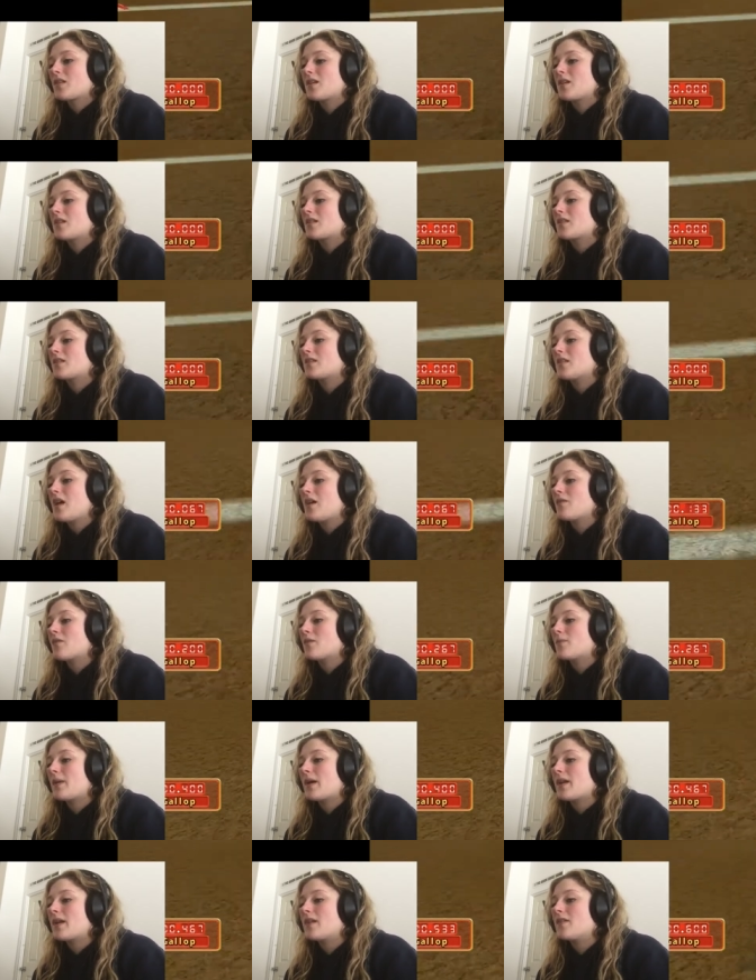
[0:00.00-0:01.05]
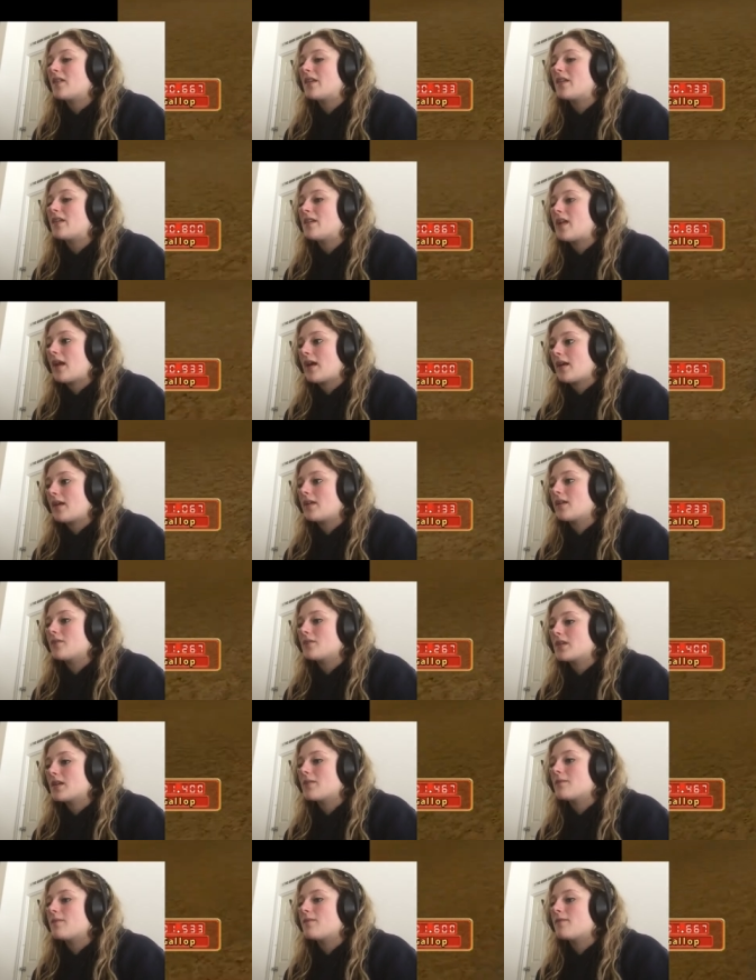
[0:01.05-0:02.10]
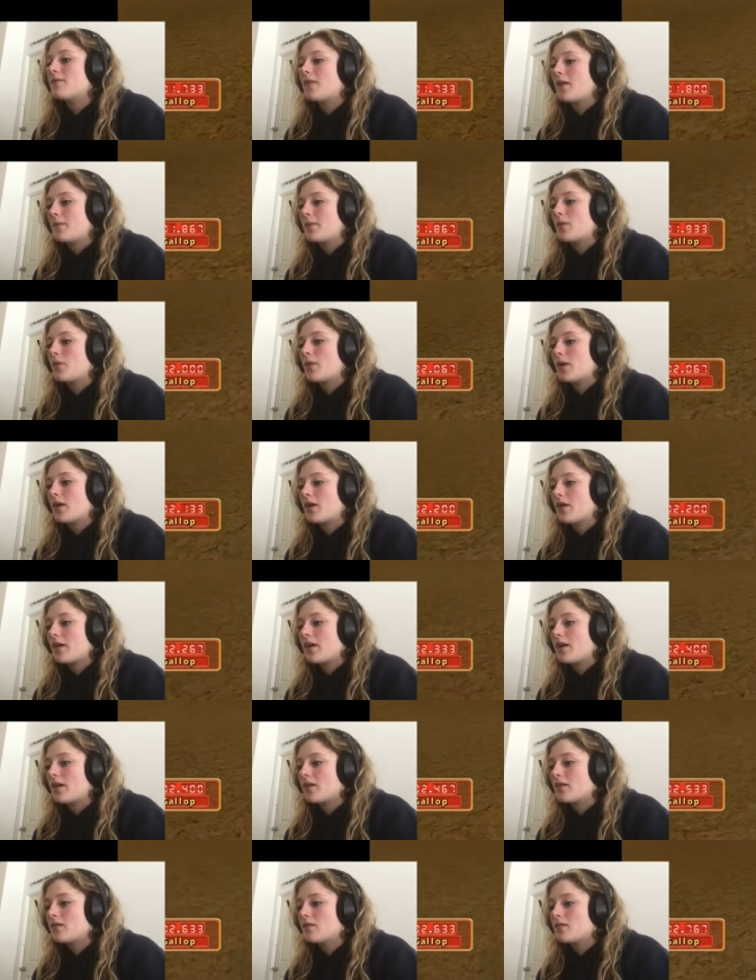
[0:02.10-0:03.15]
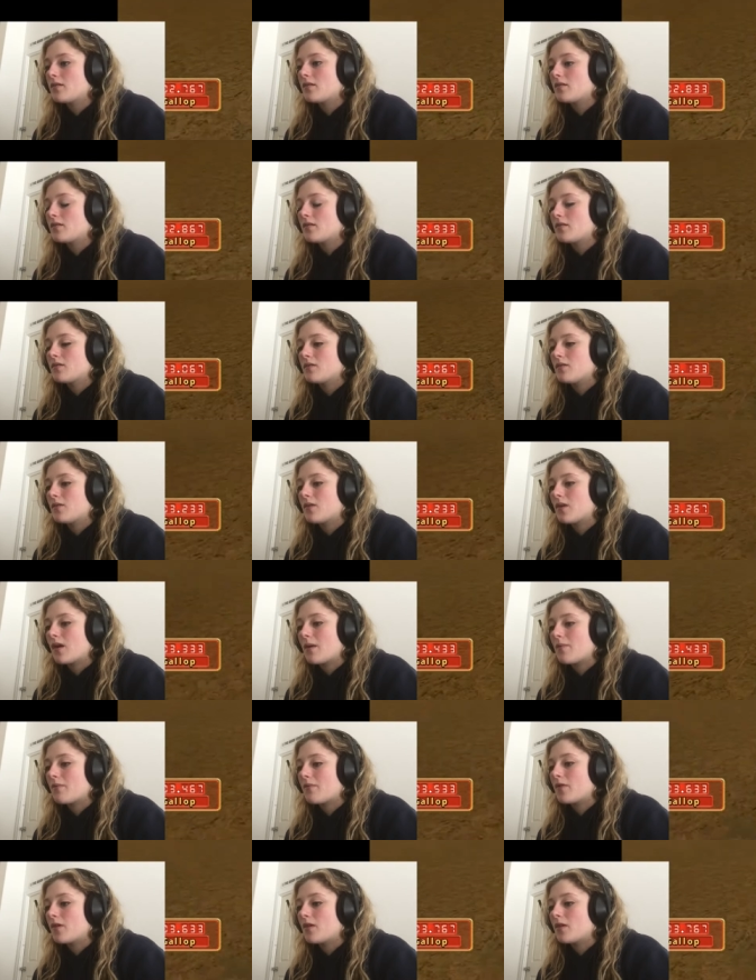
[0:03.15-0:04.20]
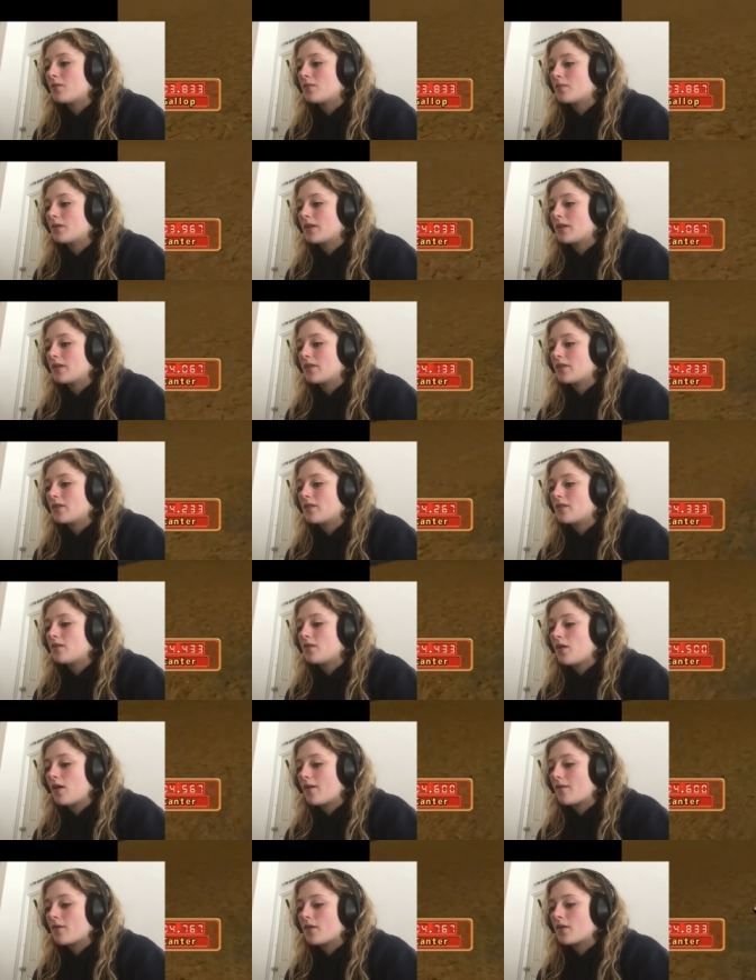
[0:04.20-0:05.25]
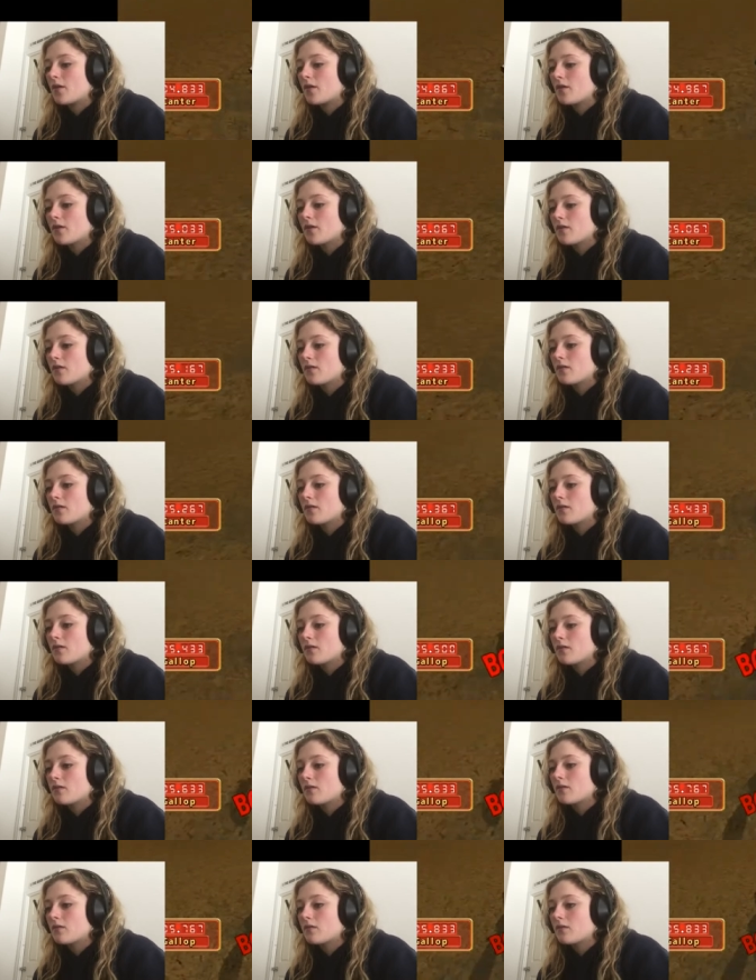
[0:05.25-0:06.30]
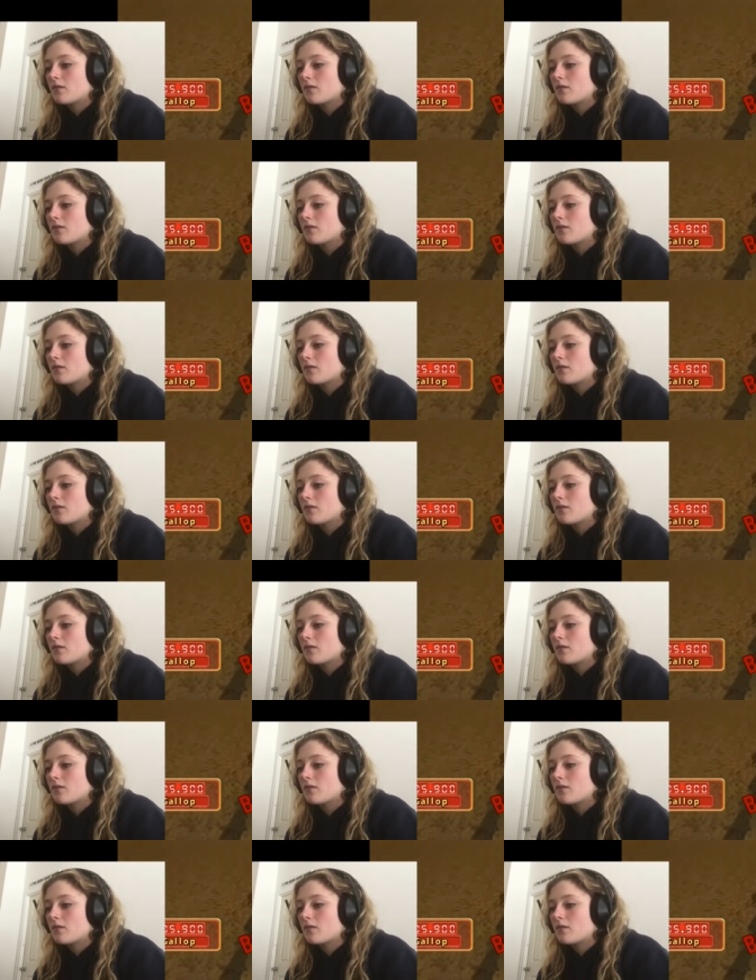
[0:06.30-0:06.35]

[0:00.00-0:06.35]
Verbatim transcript: It's never been in the negatives in February, where I'm from. Like never. Yeah.